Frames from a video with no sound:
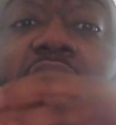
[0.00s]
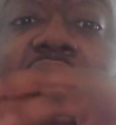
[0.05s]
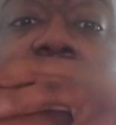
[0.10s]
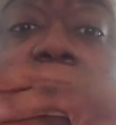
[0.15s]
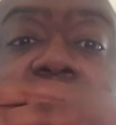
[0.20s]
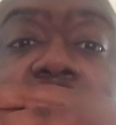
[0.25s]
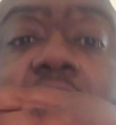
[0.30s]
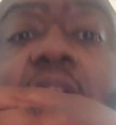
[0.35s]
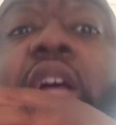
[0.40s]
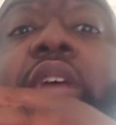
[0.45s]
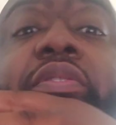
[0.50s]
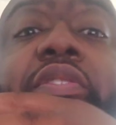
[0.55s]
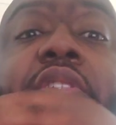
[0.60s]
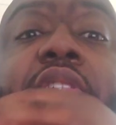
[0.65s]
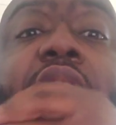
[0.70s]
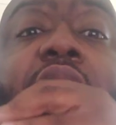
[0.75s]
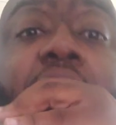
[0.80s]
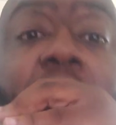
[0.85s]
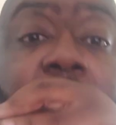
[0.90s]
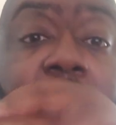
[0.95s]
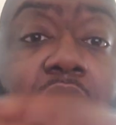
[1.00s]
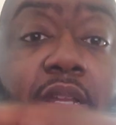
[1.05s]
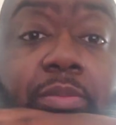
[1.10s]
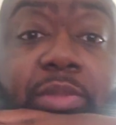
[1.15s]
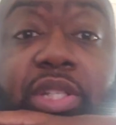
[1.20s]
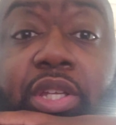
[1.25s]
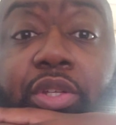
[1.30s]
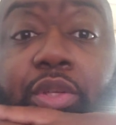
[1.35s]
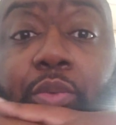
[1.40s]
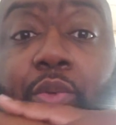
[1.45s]
this man confidence. Let me
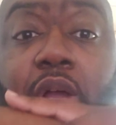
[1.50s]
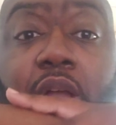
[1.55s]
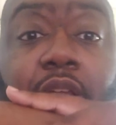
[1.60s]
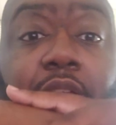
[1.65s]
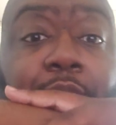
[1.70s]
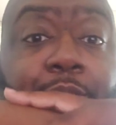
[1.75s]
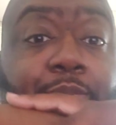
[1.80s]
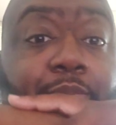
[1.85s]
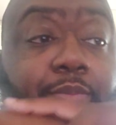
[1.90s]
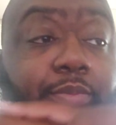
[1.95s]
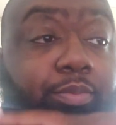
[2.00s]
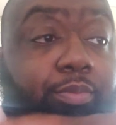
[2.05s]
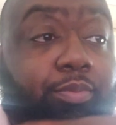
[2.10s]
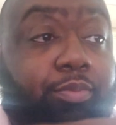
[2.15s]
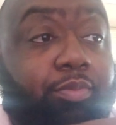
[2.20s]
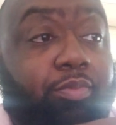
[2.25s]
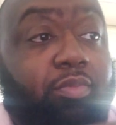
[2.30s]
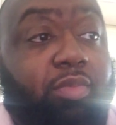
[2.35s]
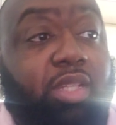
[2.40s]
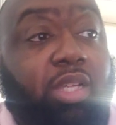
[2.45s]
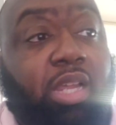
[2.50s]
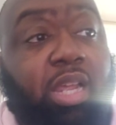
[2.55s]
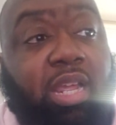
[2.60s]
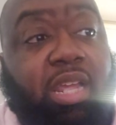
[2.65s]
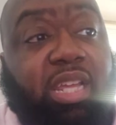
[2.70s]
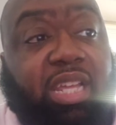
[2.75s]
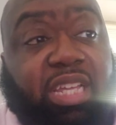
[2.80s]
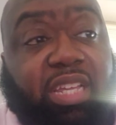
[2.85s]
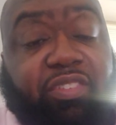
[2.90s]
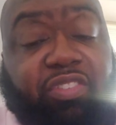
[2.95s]
tell you why.
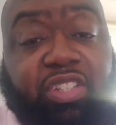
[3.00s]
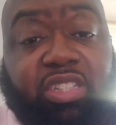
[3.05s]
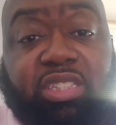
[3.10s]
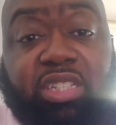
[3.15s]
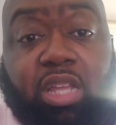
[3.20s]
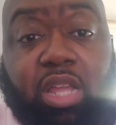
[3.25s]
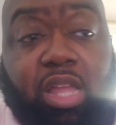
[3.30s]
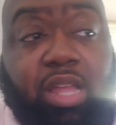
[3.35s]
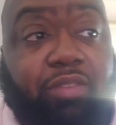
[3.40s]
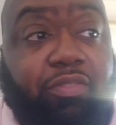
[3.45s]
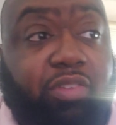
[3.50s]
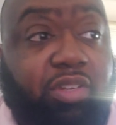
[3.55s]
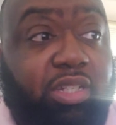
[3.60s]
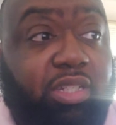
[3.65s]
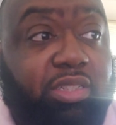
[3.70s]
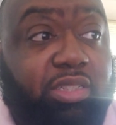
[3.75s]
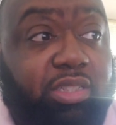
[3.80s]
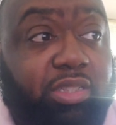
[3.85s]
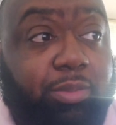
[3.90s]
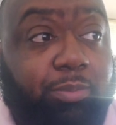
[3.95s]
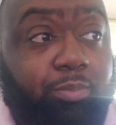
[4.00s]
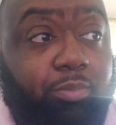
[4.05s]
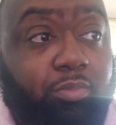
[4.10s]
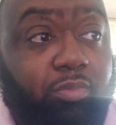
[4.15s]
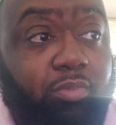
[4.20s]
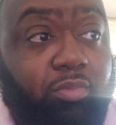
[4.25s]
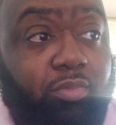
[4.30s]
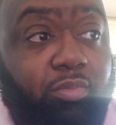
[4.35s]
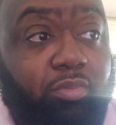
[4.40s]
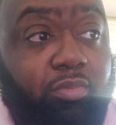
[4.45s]
If his confidence
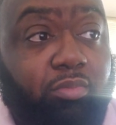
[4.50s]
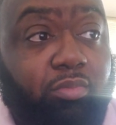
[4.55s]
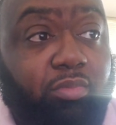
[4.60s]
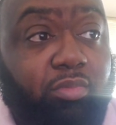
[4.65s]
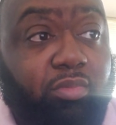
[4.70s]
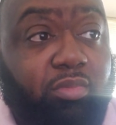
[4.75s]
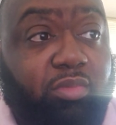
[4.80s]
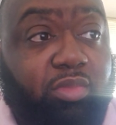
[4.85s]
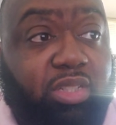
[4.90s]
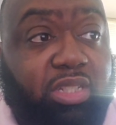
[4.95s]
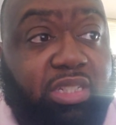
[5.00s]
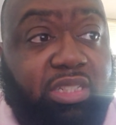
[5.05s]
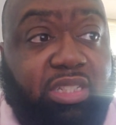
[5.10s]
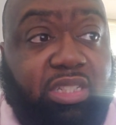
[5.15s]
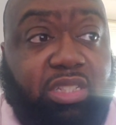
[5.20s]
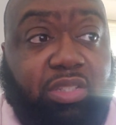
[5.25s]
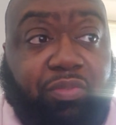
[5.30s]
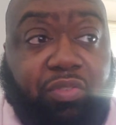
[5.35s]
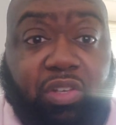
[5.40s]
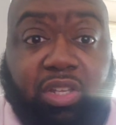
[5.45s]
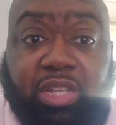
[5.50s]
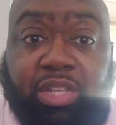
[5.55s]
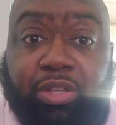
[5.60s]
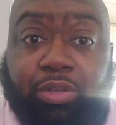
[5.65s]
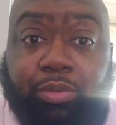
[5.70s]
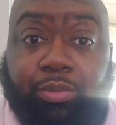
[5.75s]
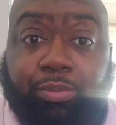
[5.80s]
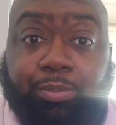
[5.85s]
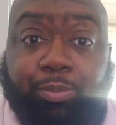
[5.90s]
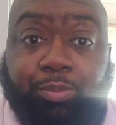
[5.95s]
is as
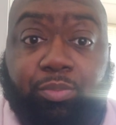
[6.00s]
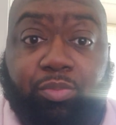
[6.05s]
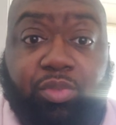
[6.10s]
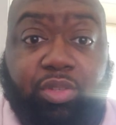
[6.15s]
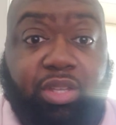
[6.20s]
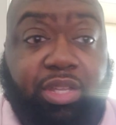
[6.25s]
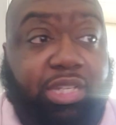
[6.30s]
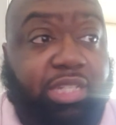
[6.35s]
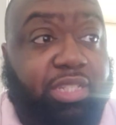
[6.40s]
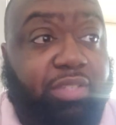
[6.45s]
flail and